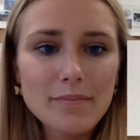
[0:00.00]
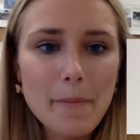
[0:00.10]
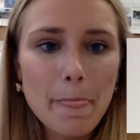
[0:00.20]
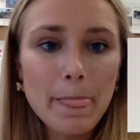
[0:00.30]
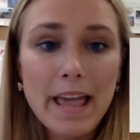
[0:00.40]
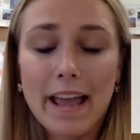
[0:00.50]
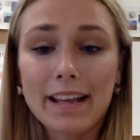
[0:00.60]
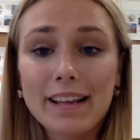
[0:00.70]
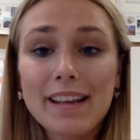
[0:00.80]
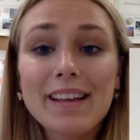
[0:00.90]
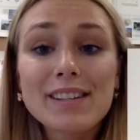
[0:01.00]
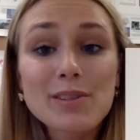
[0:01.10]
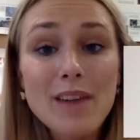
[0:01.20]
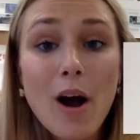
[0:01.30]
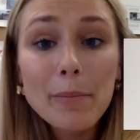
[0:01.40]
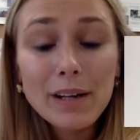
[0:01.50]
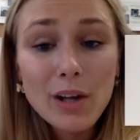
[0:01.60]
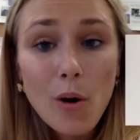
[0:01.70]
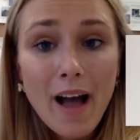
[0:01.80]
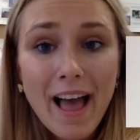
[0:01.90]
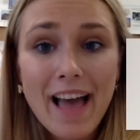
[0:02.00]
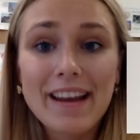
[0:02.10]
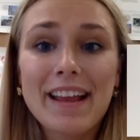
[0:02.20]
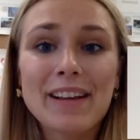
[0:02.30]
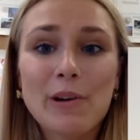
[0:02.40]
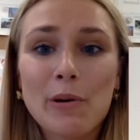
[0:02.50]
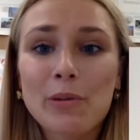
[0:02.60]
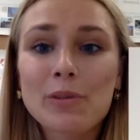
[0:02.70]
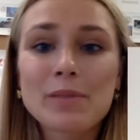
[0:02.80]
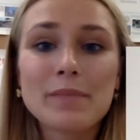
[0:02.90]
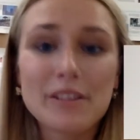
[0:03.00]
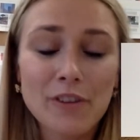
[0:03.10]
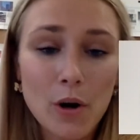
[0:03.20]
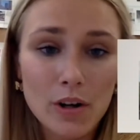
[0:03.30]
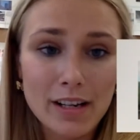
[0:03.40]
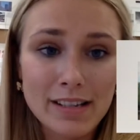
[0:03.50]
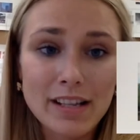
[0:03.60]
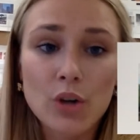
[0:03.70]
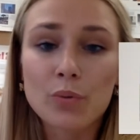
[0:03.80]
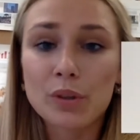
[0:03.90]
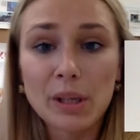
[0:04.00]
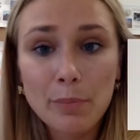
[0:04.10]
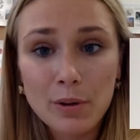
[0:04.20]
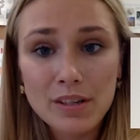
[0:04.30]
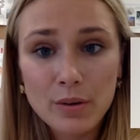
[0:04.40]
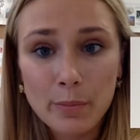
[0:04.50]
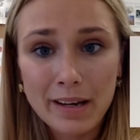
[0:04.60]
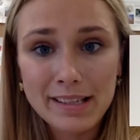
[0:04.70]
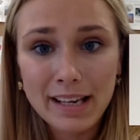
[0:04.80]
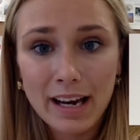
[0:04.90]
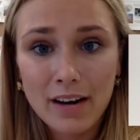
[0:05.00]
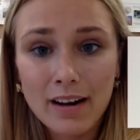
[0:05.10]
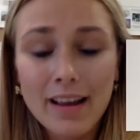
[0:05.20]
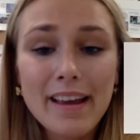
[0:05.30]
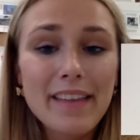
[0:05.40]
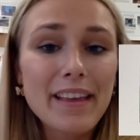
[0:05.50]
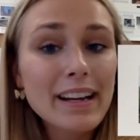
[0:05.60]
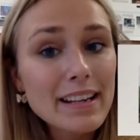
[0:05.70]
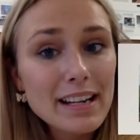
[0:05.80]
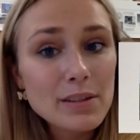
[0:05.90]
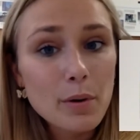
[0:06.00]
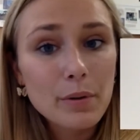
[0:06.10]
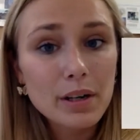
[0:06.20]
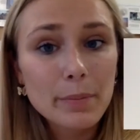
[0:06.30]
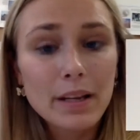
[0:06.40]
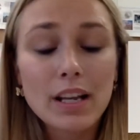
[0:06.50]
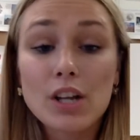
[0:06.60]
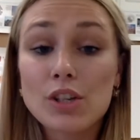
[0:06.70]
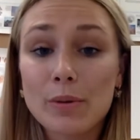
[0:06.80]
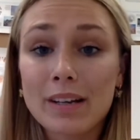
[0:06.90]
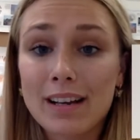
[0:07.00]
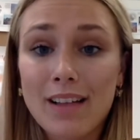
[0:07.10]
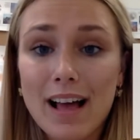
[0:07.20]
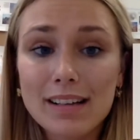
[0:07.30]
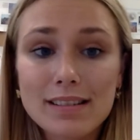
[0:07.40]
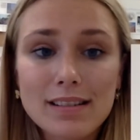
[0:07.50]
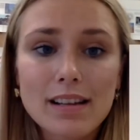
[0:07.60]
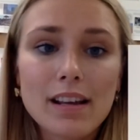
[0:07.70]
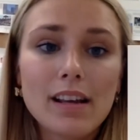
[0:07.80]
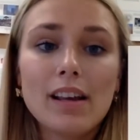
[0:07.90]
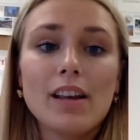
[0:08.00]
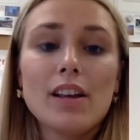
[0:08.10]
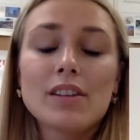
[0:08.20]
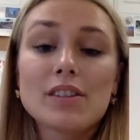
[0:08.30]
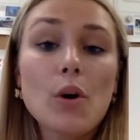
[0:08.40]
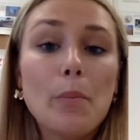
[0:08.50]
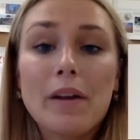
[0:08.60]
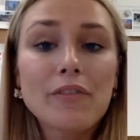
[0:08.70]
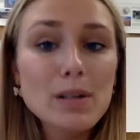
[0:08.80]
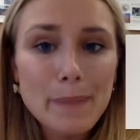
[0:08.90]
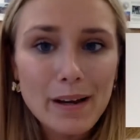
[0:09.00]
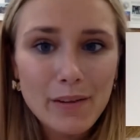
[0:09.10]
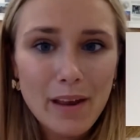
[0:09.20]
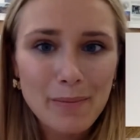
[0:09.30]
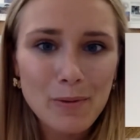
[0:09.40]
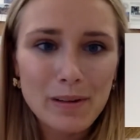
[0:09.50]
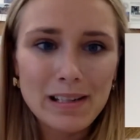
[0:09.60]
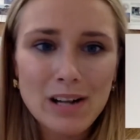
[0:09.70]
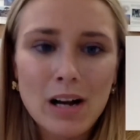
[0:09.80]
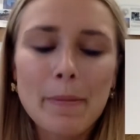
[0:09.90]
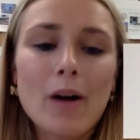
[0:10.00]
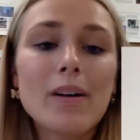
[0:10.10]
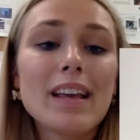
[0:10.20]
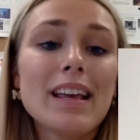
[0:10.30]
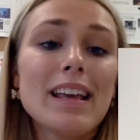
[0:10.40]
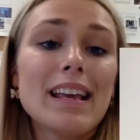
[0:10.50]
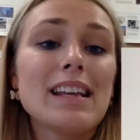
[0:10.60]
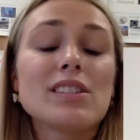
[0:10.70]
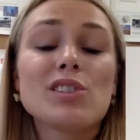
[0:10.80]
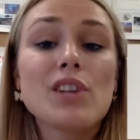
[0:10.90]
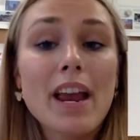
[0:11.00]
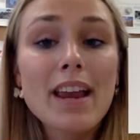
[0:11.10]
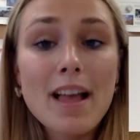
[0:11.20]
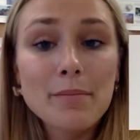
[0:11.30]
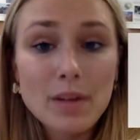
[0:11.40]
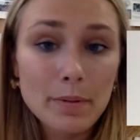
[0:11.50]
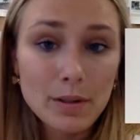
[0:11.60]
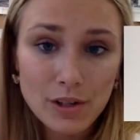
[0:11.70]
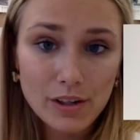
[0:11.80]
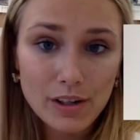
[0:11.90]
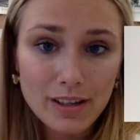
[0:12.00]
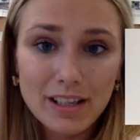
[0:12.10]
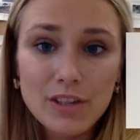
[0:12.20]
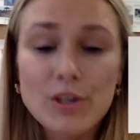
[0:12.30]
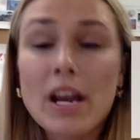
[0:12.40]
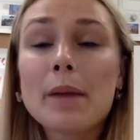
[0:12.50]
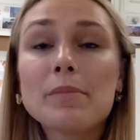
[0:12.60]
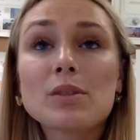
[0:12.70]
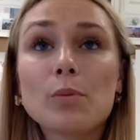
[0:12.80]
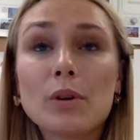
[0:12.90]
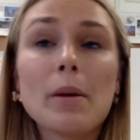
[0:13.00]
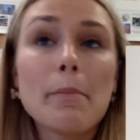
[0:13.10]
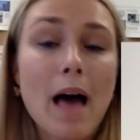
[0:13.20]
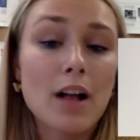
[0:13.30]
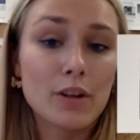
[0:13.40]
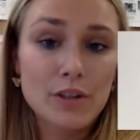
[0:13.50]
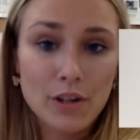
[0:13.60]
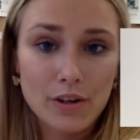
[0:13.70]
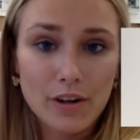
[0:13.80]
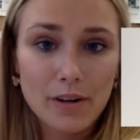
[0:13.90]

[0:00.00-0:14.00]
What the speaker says: Okay, so now I'm going to go ahead and go through some different artists that are really important to the Romantic era that connect to what we're going to be doing in class. So my first painter that I'm going to talk about is J.M.W. Turner, James William Mallard Turner.